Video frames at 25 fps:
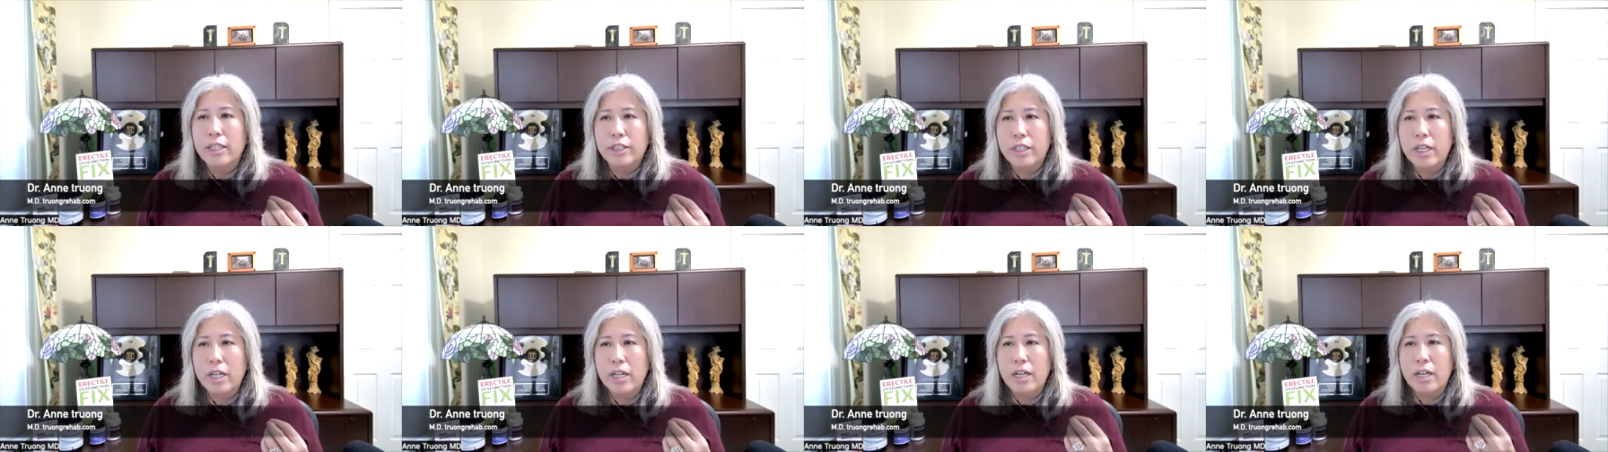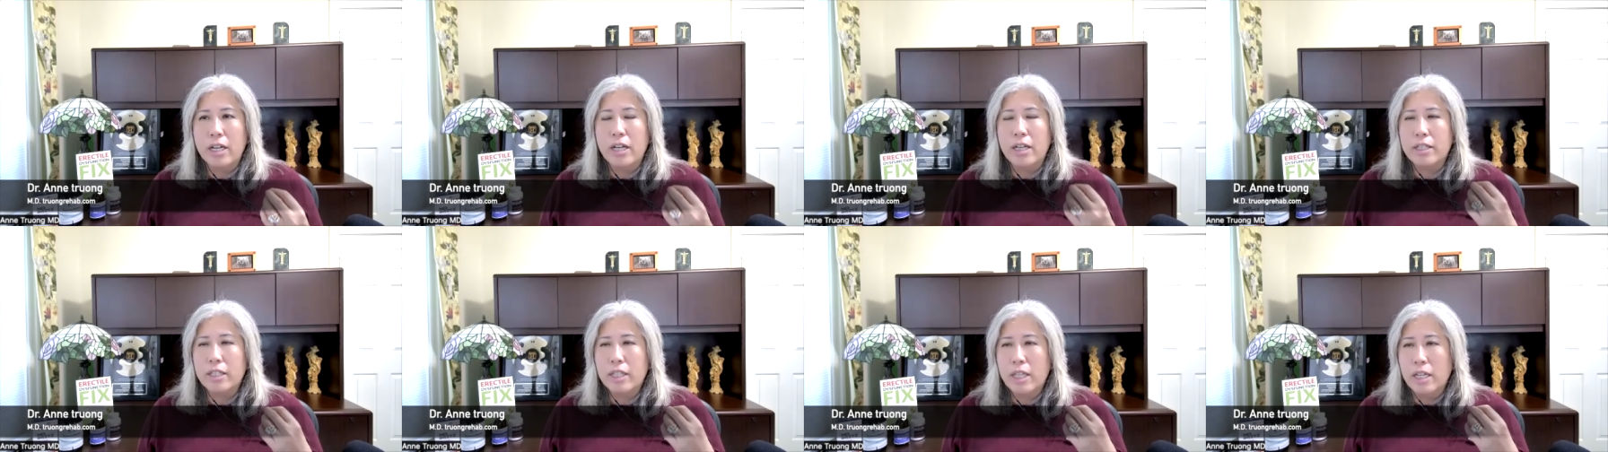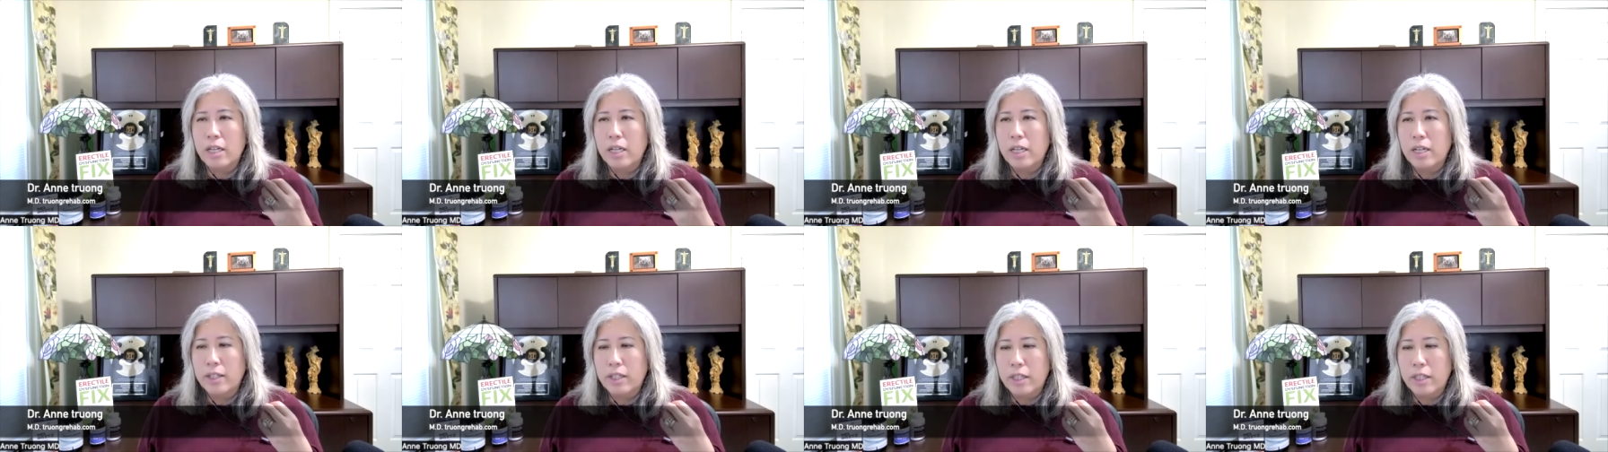the
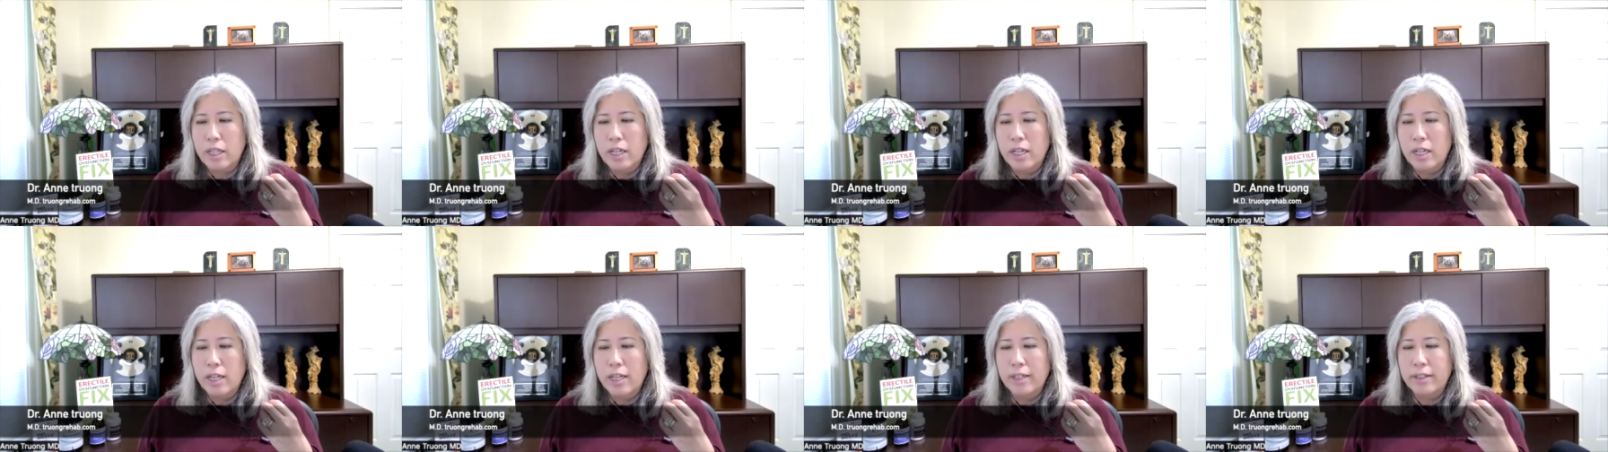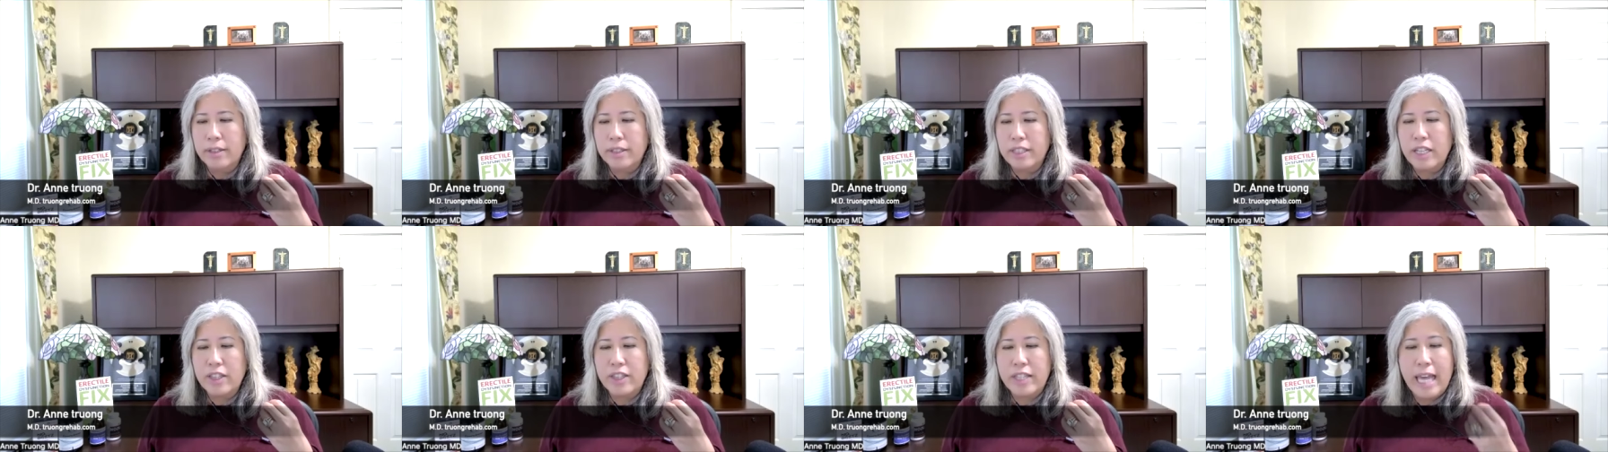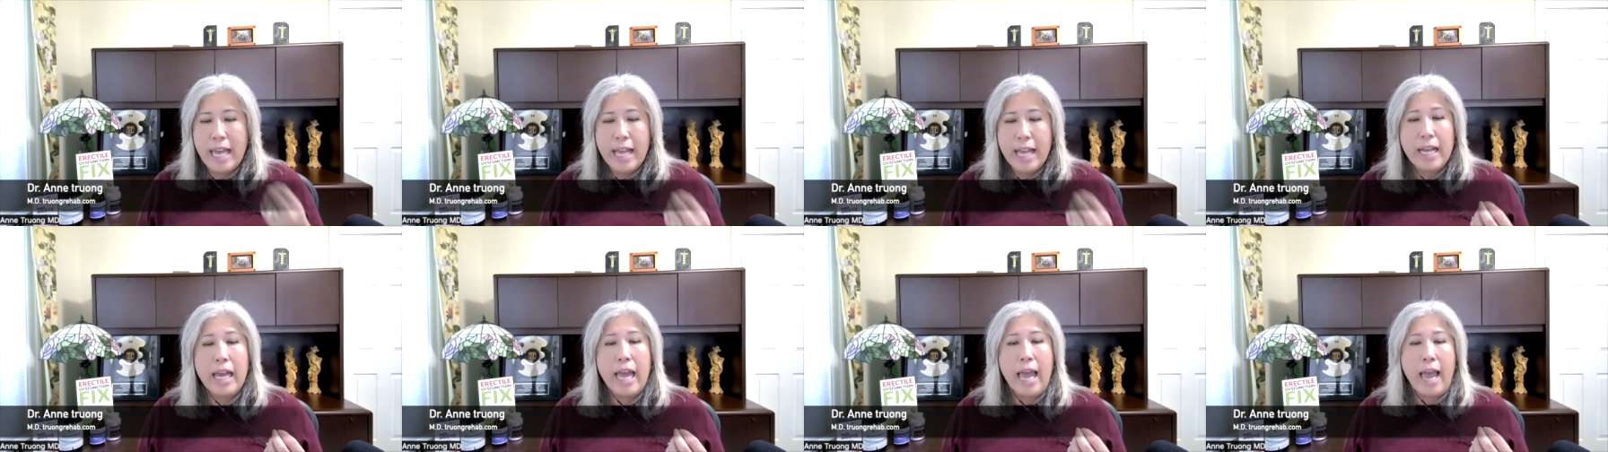the the the
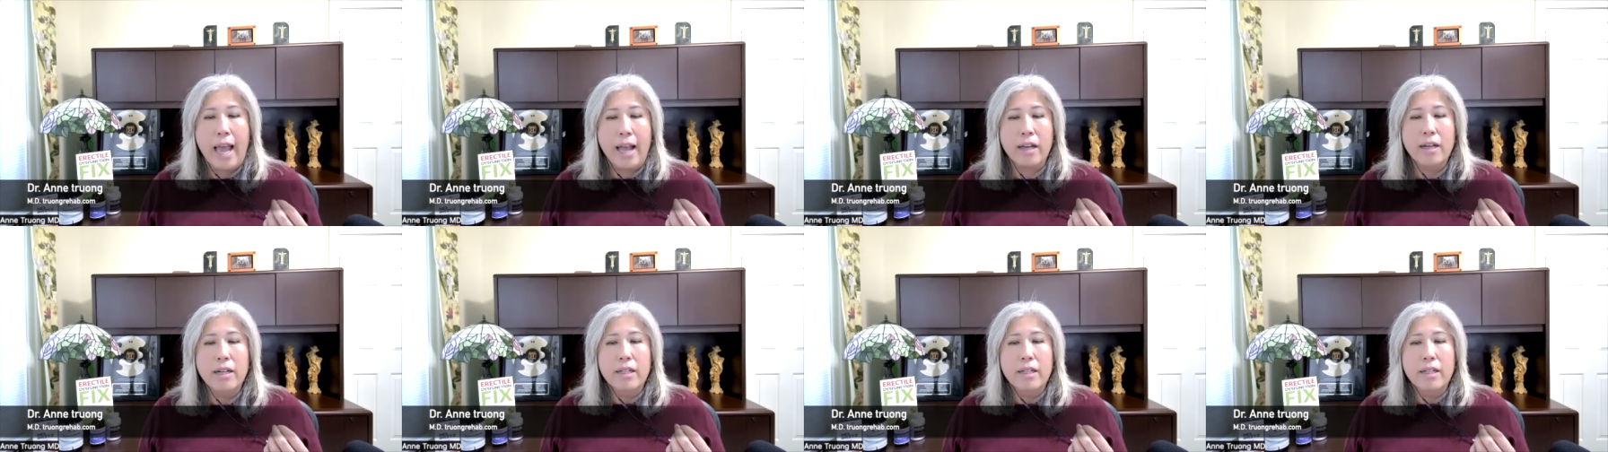thinking